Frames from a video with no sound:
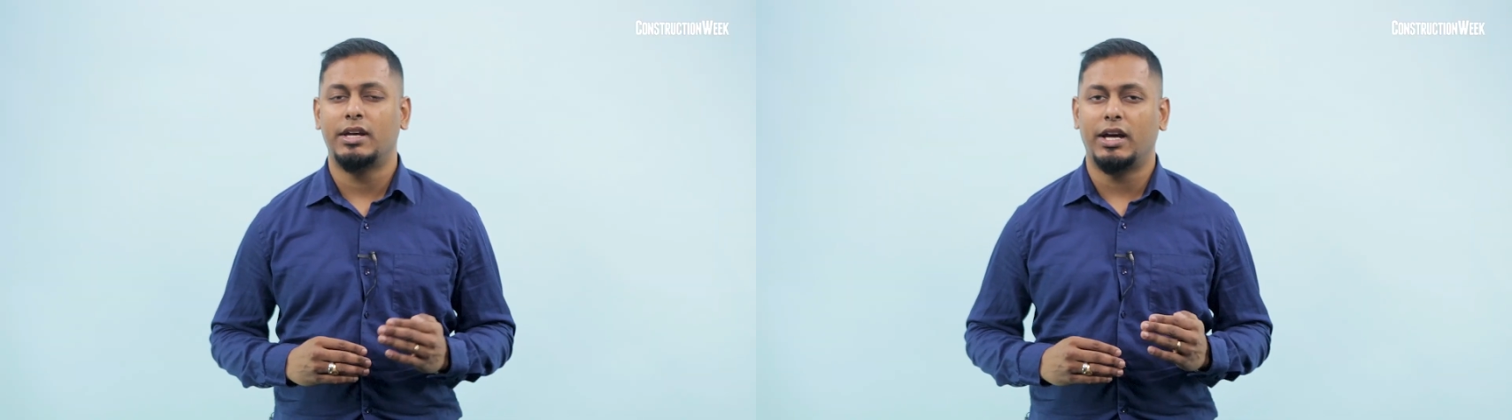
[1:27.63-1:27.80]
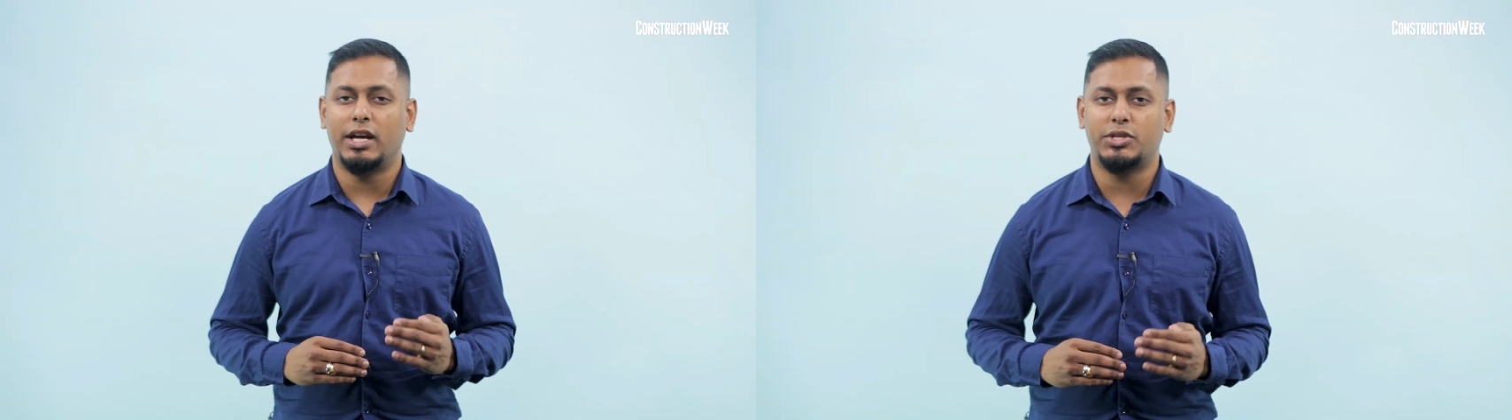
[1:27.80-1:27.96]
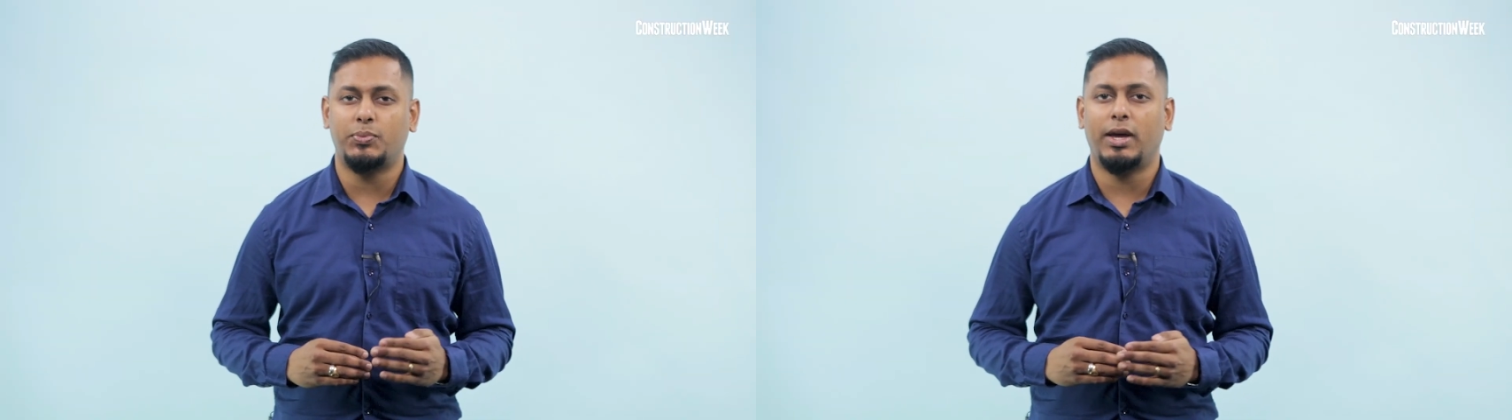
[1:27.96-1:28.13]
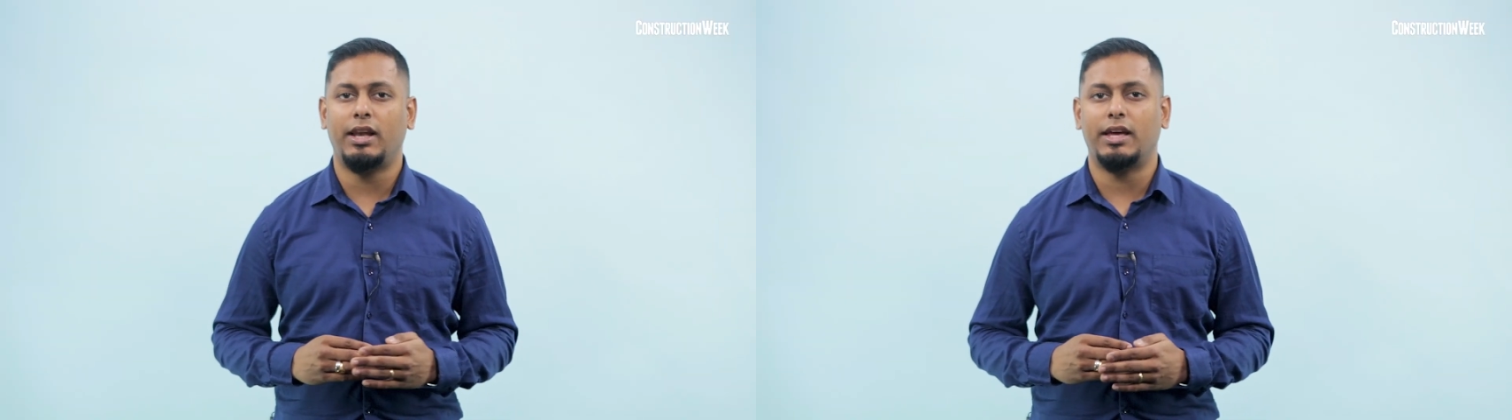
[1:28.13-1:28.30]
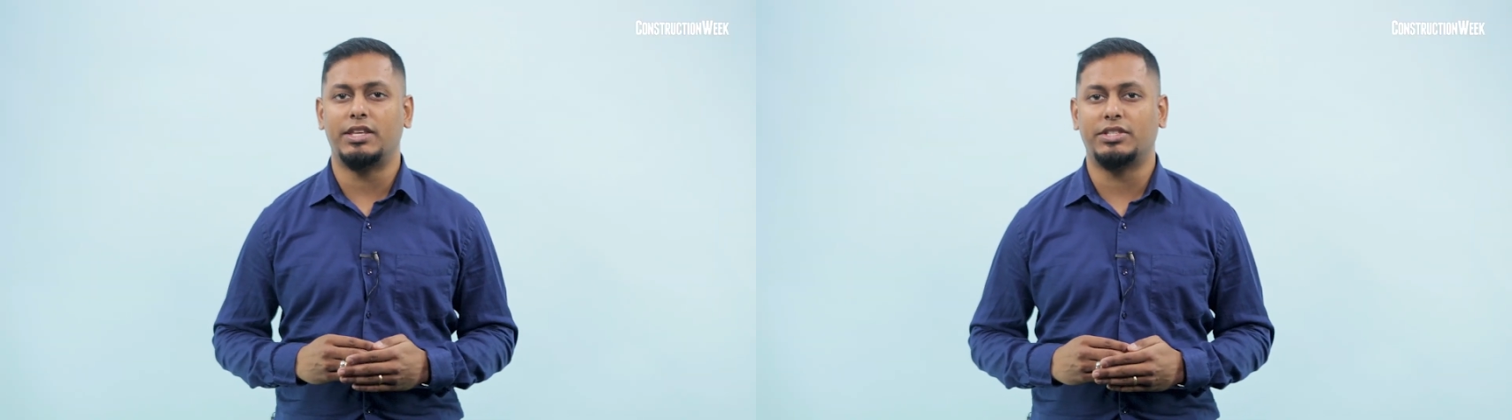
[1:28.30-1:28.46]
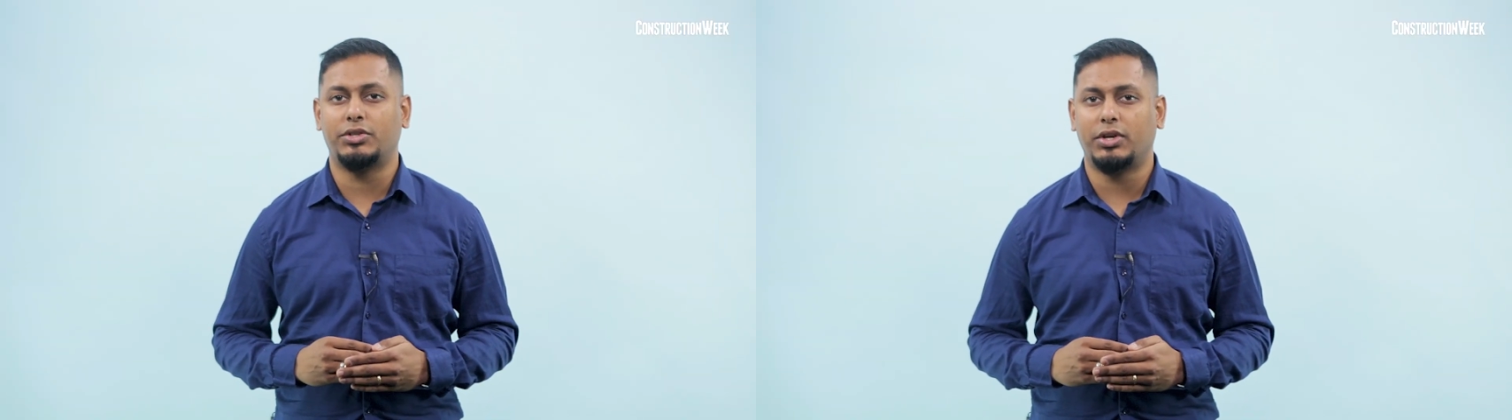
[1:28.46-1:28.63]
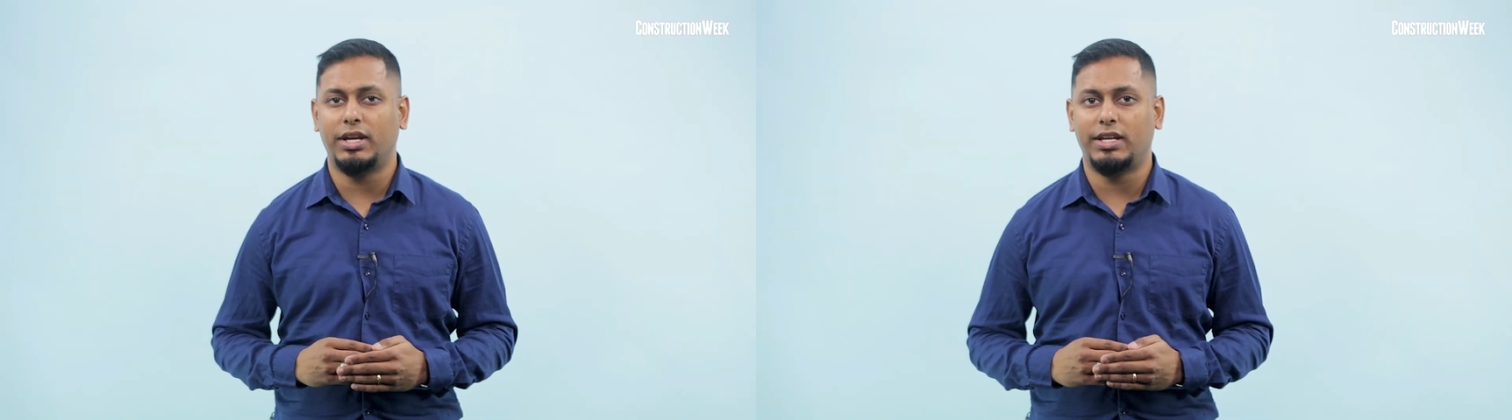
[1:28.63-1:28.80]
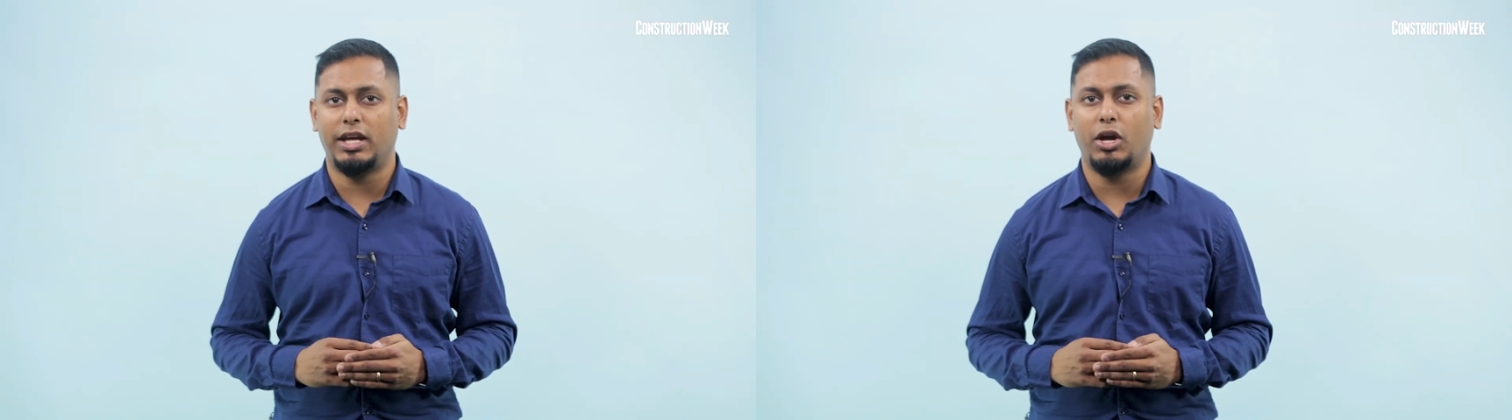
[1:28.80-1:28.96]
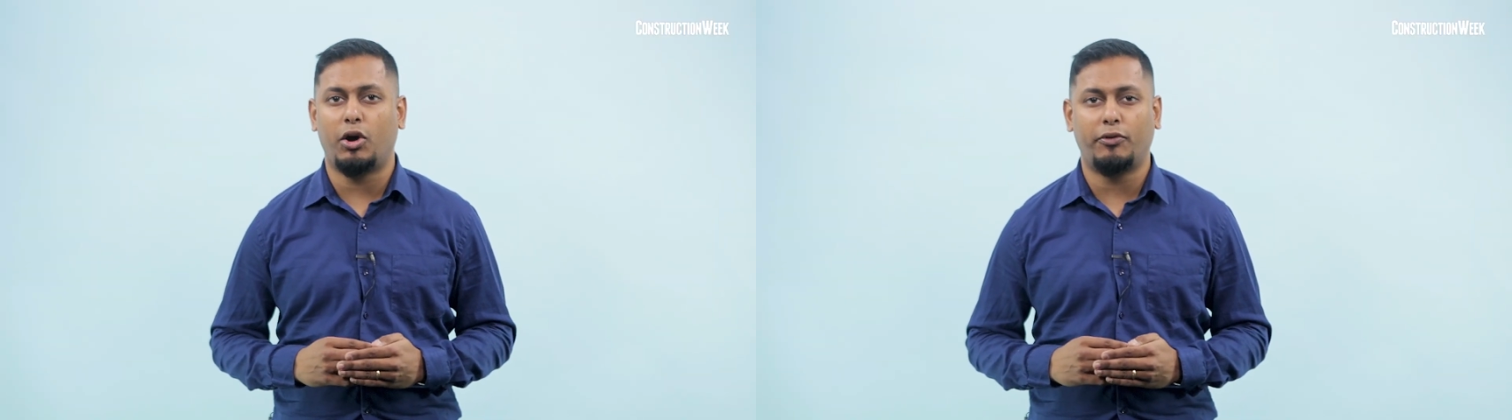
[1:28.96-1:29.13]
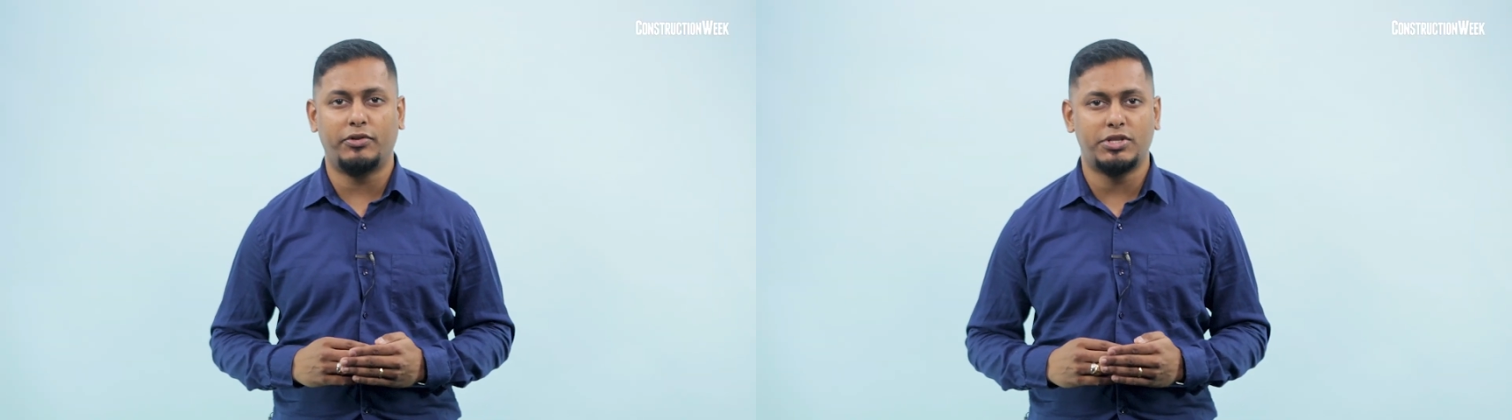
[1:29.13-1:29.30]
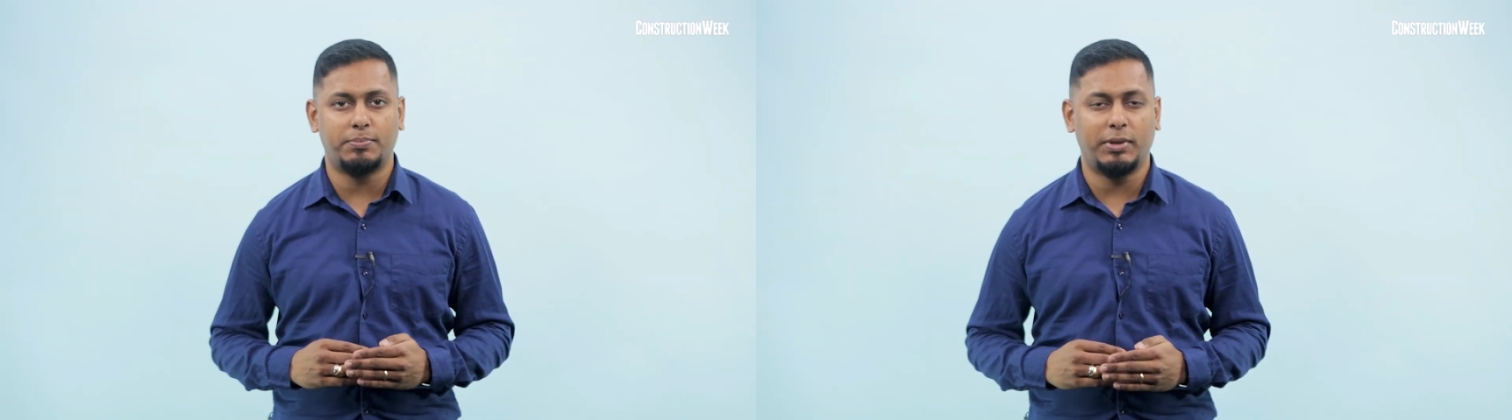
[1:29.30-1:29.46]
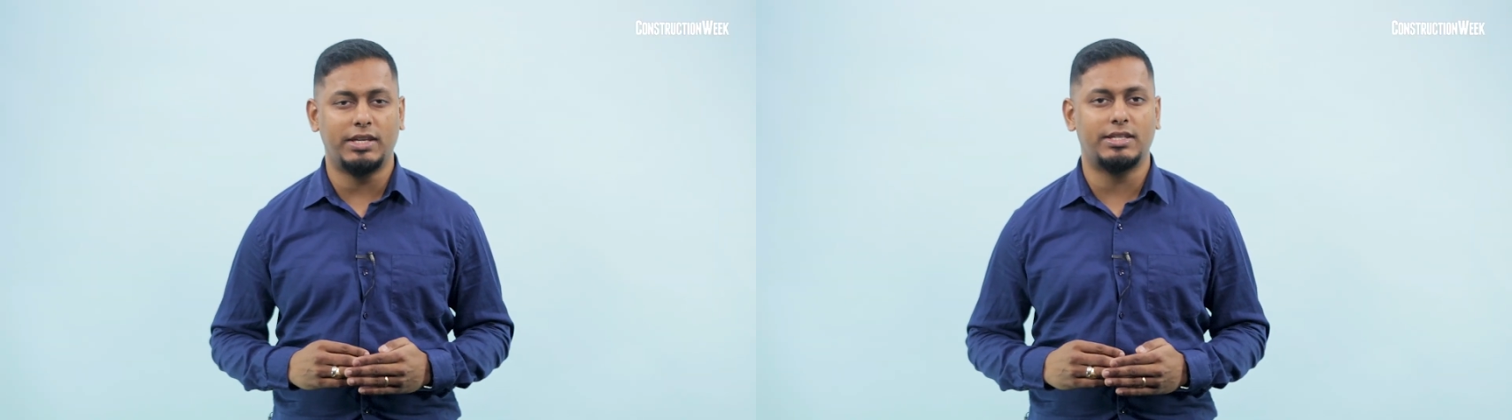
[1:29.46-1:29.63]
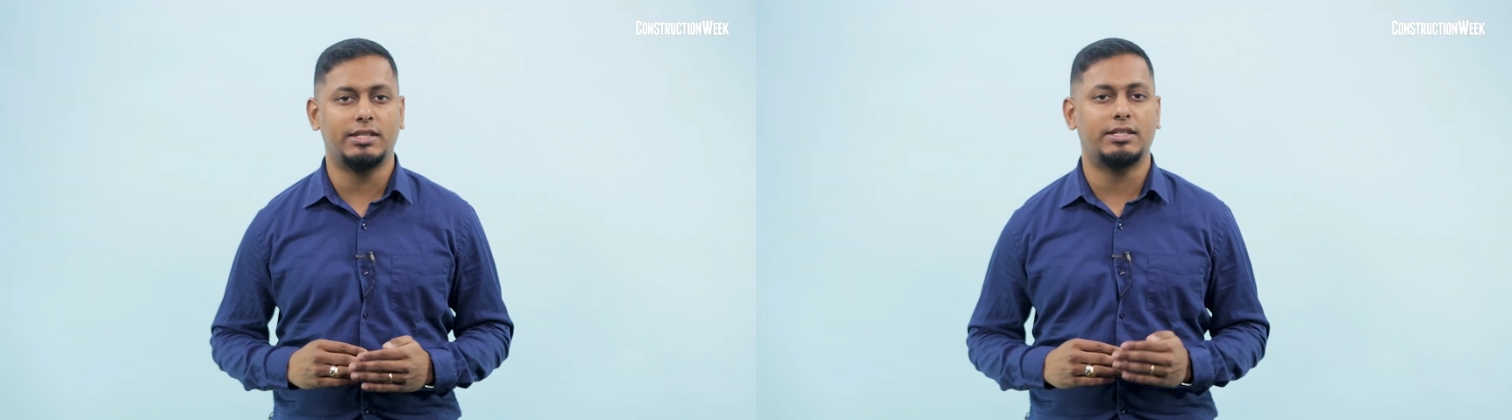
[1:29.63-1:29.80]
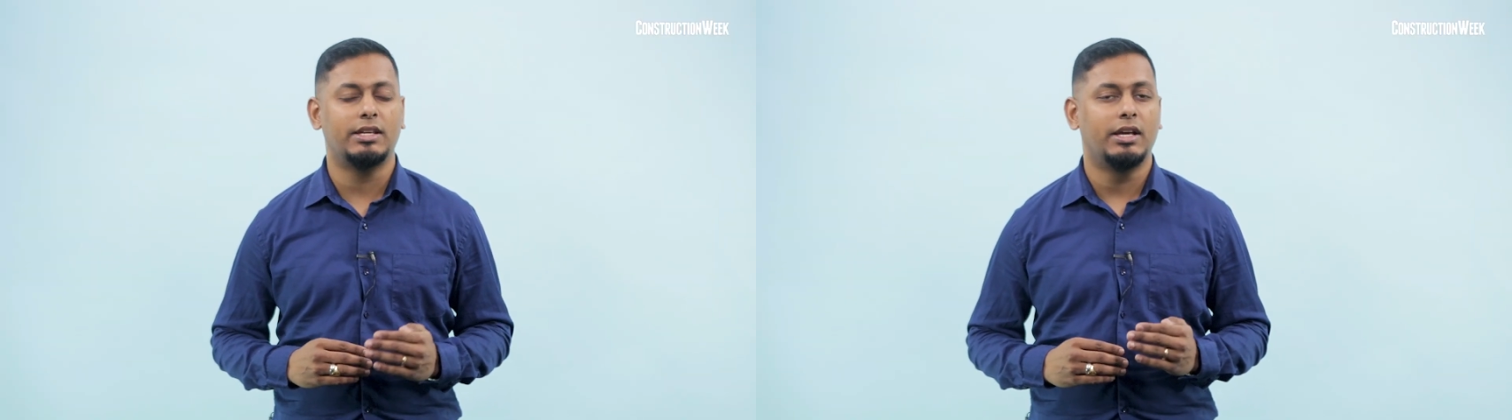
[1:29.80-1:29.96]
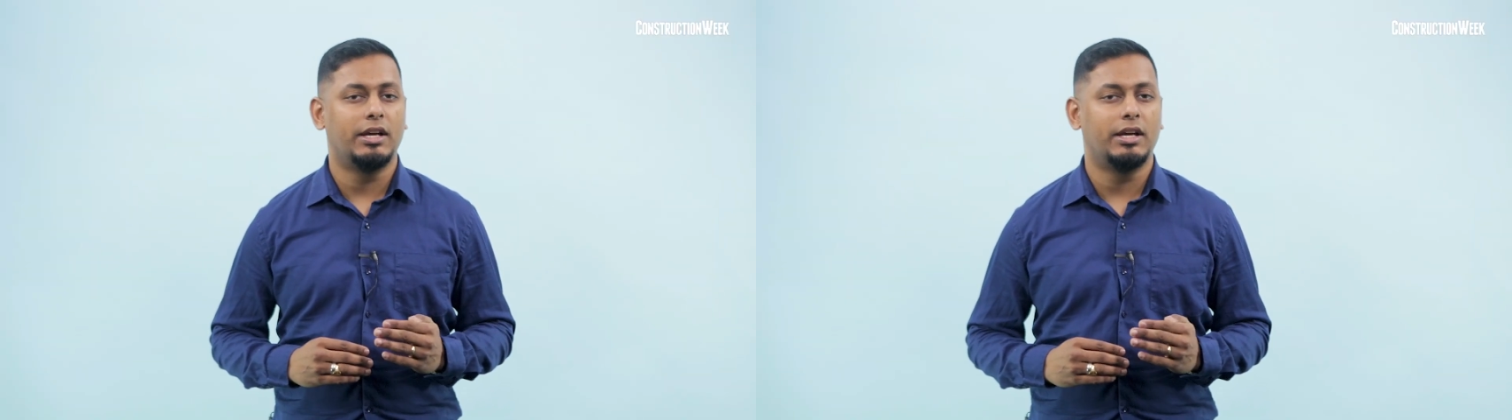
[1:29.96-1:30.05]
as well as Grade A office spaces,